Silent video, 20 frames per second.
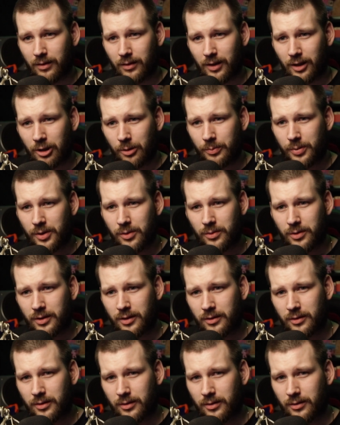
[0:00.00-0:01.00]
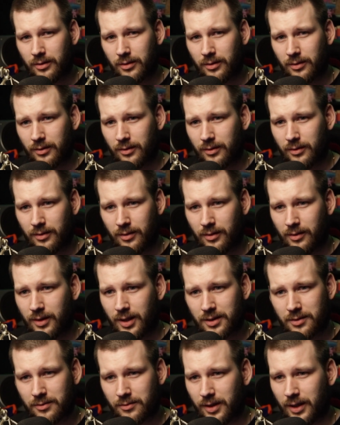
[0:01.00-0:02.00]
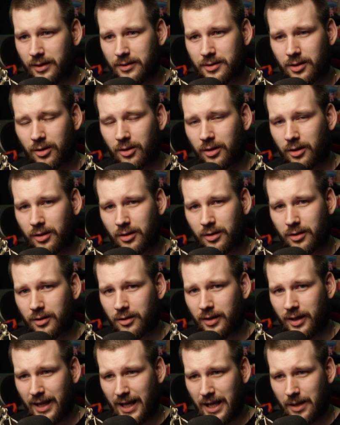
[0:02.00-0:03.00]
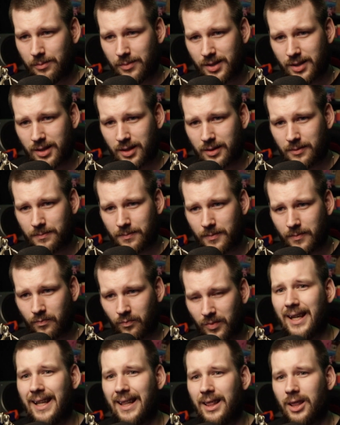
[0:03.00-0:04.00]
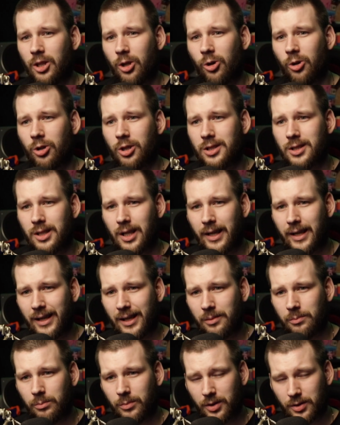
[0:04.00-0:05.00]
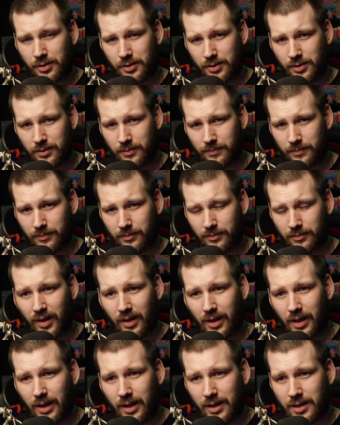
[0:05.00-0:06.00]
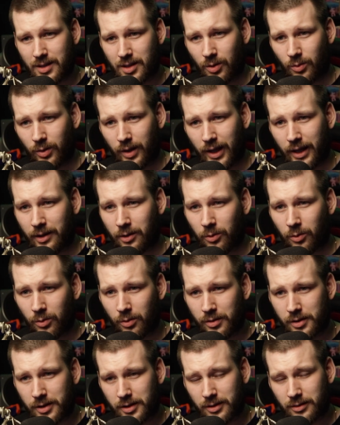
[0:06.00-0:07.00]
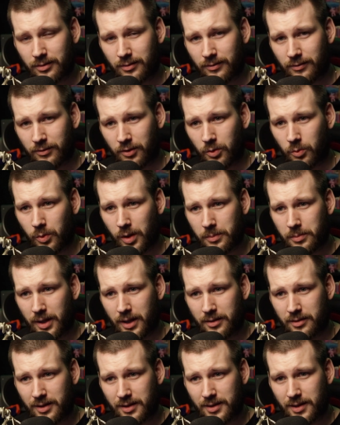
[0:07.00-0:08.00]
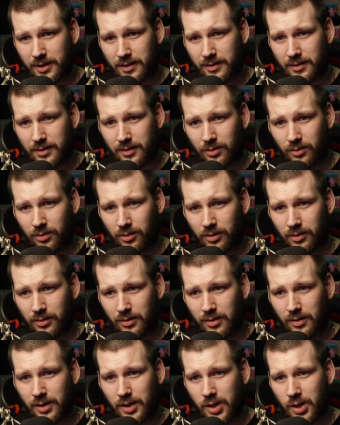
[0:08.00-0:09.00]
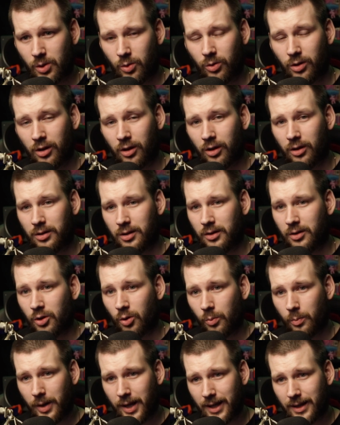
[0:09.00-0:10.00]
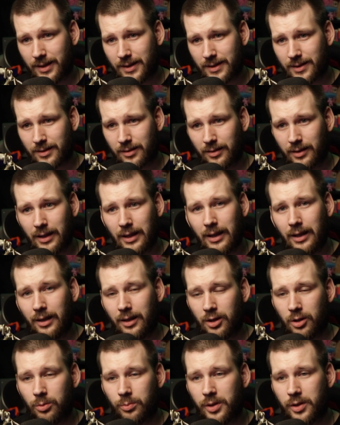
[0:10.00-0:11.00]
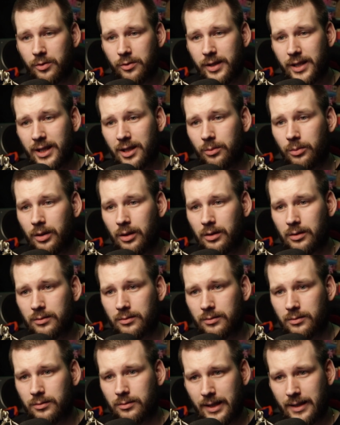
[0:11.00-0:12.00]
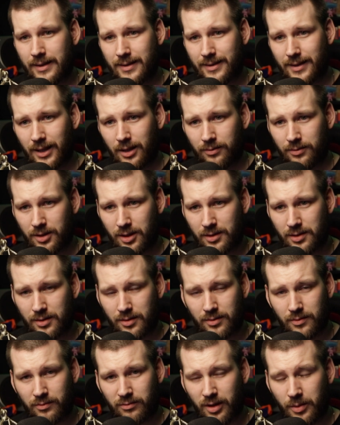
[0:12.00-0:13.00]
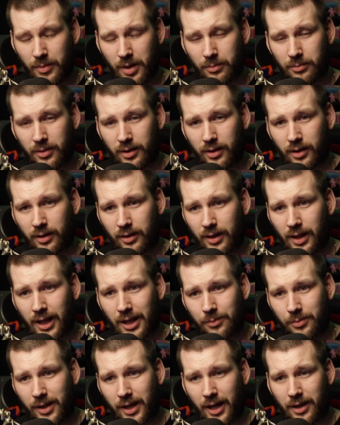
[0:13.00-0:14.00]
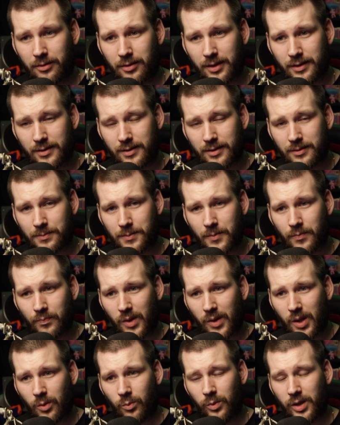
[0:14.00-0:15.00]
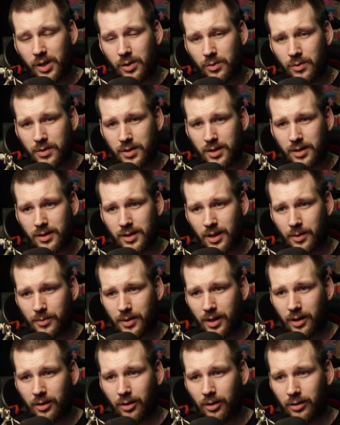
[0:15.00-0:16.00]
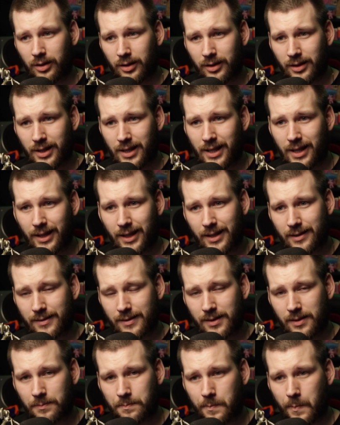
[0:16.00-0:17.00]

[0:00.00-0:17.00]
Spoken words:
A computer doesn't really talk names, it talks numbers. So in order for web addresses or so-called domains to be readable, instead of just remembering an IP address, we use something called DNS.